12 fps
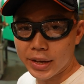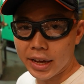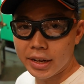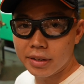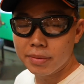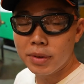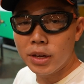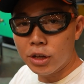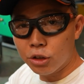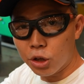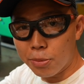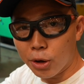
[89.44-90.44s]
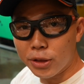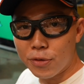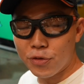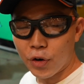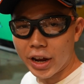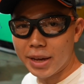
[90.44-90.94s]
together to build the
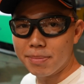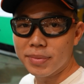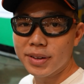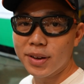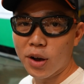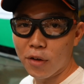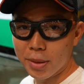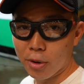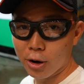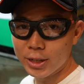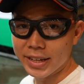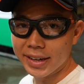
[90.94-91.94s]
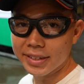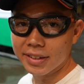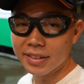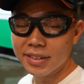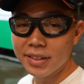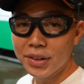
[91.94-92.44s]
frame of the
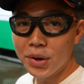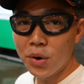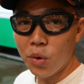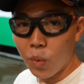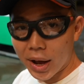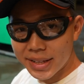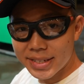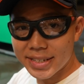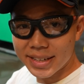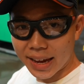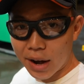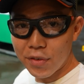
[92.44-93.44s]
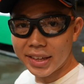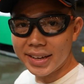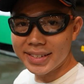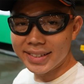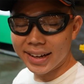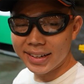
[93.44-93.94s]
motorcycle. Once everything
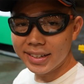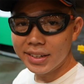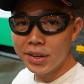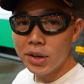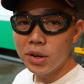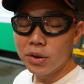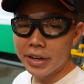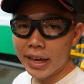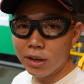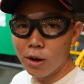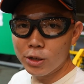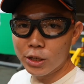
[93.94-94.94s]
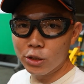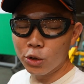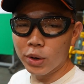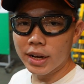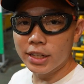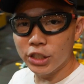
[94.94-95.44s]
is done, we then goes
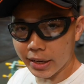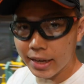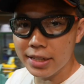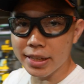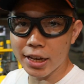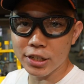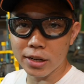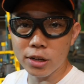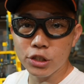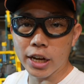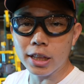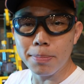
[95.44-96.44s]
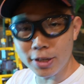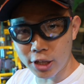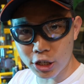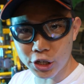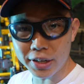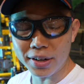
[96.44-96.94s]
into a checking station to check the
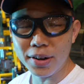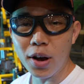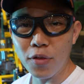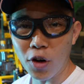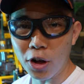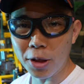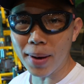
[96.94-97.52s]
position of all the